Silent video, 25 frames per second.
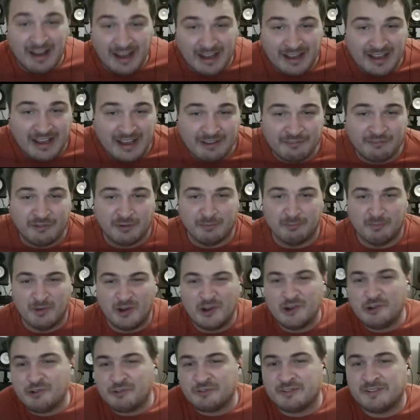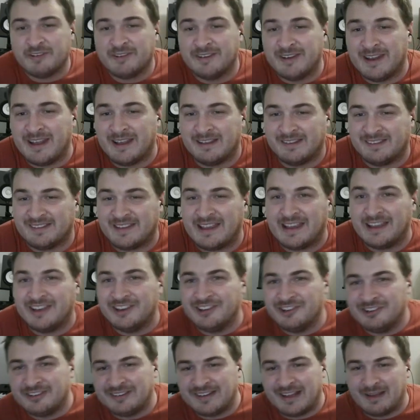I have removed the
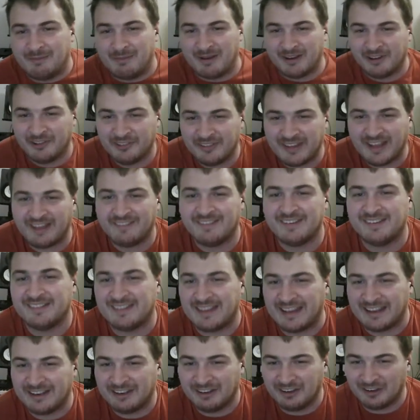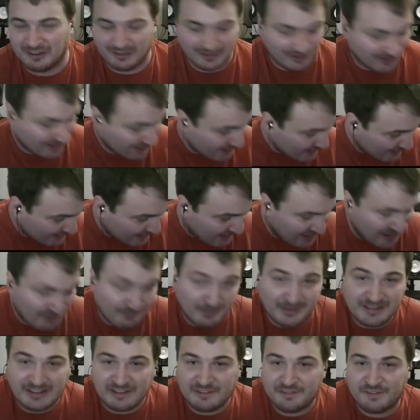schedule tab. I don't have the schedule,
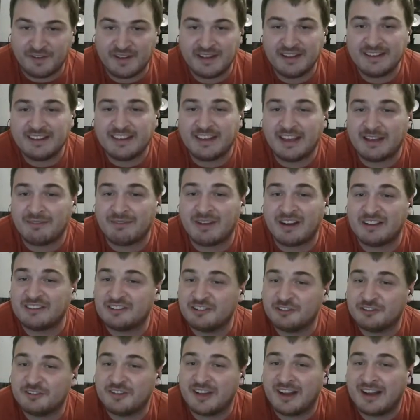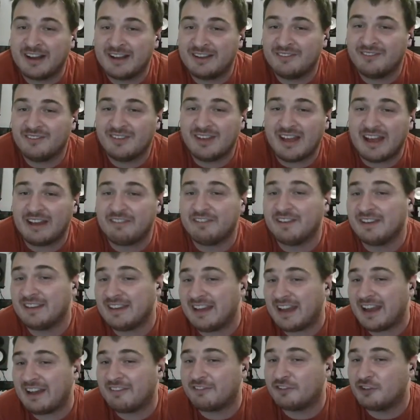but I think I'm out of time. I
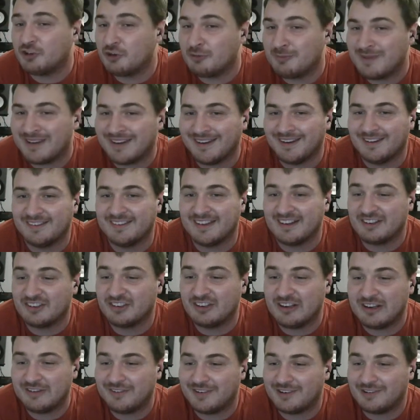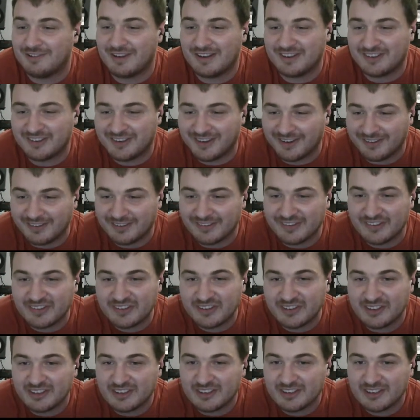think I have 2 minutes actually for
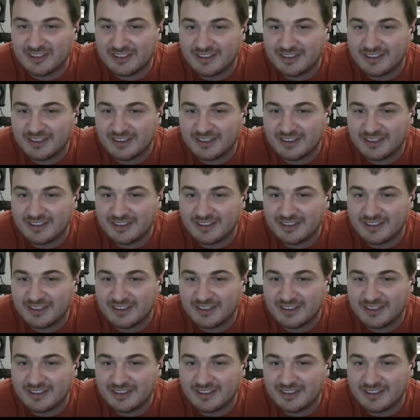questions.